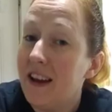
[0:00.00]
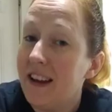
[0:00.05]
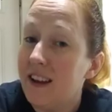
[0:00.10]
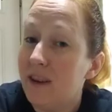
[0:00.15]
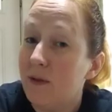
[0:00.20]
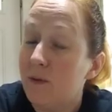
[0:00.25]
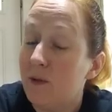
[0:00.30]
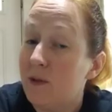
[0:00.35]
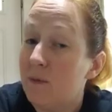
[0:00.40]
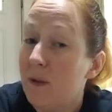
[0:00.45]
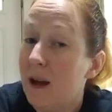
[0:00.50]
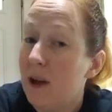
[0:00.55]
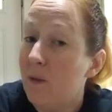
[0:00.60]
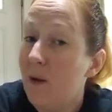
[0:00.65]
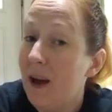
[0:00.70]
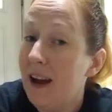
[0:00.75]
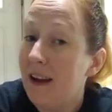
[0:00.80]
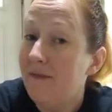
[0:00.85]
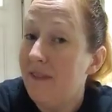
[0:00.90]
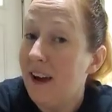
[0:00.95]
needed was my
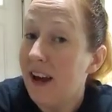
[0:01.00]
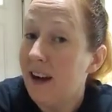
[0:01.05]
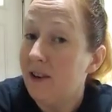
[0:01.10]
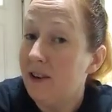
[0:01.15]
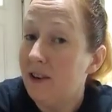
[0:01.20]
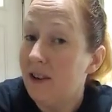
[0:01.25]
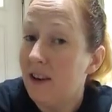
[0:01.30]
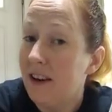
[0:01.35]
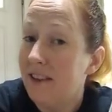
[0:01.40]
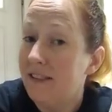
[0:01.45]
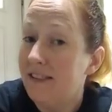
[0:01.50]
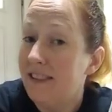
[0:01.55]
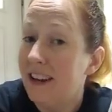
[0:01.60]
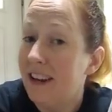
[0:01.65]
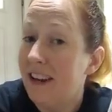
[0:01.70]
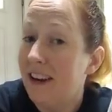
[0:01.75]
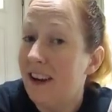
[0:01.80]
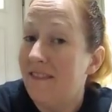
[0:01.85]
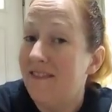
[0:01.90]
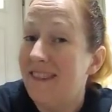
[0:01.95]
wet Envirocloth to
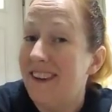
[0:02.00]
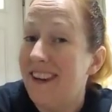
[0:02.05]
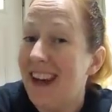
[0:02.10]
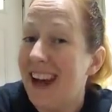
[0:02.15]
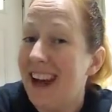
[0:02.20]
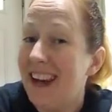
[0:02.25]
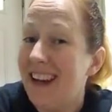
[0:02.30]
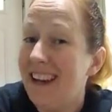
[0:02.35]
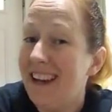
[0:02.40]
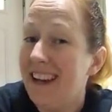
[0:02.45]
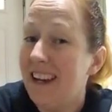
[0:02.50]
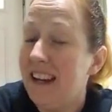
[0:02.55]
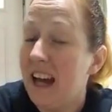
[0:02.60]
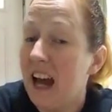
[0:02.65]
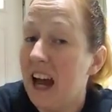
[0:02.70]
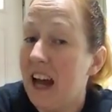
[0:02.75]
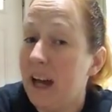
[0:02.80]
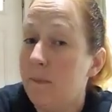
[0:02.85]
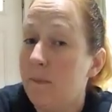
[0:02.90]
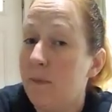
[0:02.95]
get off
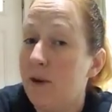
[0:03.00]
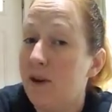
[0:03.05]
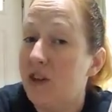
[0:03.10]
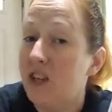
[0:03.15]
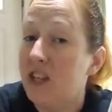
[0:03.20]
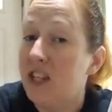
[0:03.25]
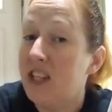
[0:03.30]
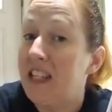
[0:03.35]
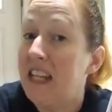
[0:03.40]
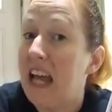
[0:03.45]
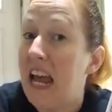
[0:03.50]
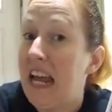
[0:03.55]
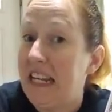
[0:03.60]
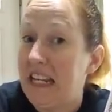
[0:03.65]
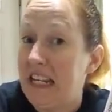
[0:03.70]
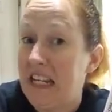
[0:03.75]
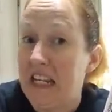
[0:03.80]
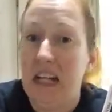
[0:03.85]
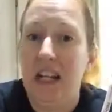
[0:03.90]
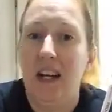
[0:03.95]

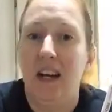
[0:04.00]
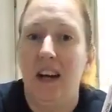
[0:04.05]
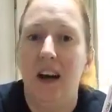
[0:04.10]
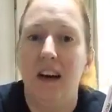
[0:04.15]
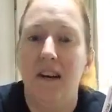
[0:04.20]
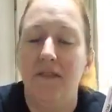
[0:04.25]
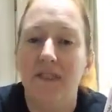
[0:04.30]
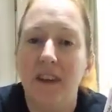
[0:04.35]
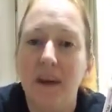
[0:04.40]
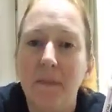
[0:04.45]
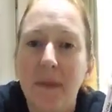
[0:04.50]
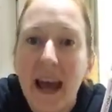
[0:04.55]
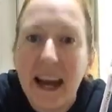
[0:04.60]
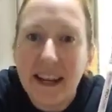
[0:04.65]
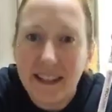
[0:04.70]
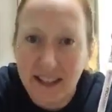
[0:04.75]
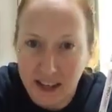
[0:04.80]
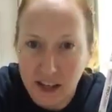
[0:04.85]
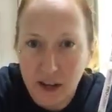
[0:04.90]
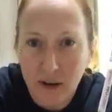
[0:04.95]
99% of the
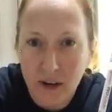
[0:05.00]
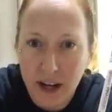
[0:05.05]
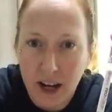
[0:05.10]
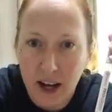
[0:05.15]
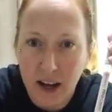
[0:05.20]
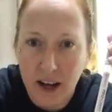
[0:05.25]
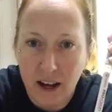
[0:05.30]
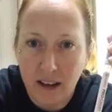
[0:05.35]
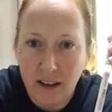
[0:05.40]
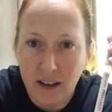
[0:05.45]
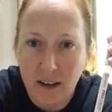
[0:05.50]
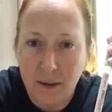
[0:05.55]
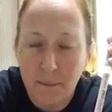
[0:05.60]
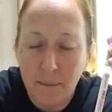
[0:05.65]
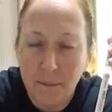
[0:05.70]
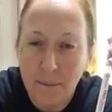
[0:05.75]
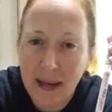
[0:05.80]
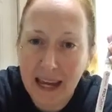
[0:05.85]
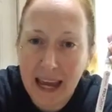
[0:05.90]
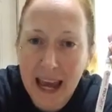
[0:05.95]
bacteria.
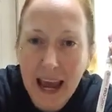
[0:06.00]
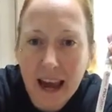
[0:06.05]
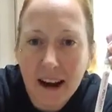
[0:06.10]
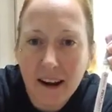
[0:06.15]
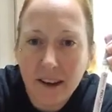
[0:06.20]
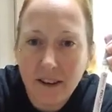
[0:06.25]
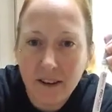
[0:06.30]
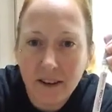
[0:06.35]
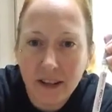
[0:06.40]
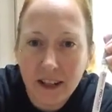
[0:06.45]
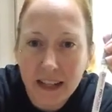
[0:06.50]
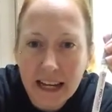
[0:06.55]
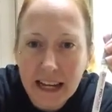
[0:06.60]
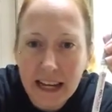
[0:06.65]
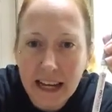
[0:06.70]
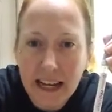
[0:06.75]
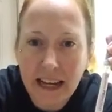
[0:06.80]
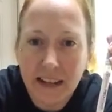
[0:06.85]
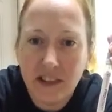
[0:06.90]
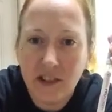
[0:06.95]
Mechanical
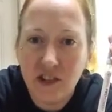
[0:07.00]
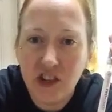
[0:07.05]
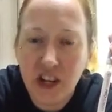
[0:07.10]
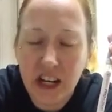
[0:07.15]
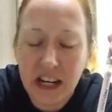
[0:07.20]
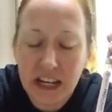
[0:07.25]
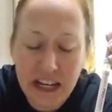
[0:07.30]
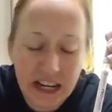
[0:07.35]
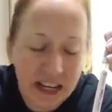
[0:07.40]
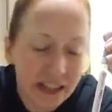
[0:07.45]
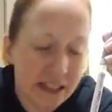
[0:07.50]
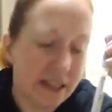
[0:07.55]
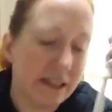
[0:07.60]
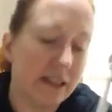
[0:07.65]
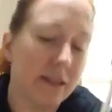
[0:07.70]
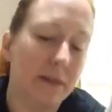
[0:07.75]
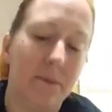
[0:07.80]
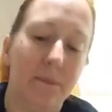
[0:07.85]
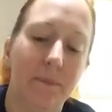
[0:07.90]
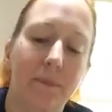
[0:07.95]
cleaning, it's
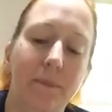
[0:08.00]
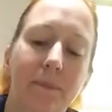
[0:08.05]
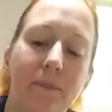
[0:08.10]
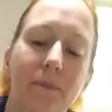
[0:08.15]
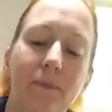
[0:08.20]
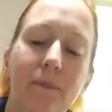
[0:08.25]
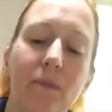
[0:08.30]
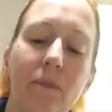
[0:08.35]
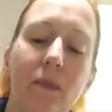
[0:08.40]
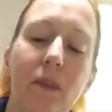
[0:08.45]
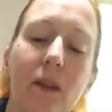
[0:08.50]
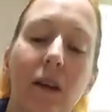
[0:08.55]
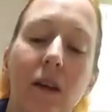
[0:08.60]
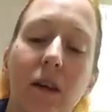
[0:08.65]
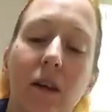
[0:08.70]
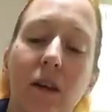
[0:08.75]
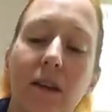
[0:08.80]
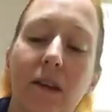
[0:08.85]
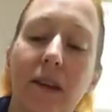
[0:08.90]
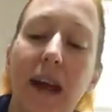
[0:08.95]
genius.
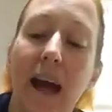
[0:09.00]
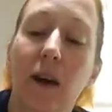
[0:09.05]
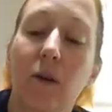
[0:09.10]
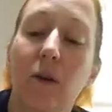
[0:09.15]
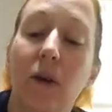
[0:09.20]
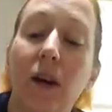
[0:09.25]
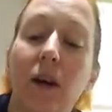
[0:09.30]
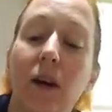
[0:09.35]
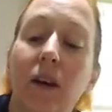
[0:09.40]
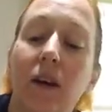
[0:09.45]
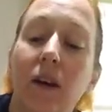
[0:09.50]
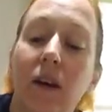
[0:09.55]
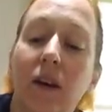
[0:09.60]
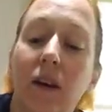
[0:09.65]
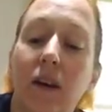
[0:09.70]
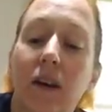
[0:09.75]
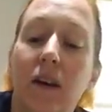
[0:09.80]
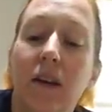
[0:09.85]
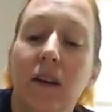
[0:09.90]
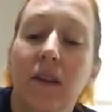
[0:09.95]
Now,
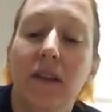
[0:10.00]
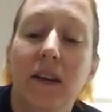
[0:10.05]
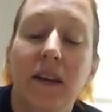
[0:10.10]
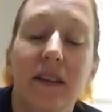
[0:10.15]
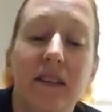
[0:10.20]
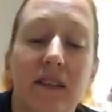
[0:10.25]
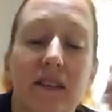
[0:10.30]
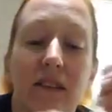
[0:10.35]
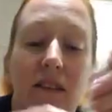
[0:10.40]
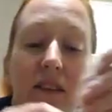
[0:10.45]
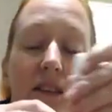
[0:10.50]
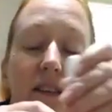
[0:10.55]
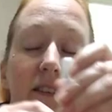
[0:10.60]
this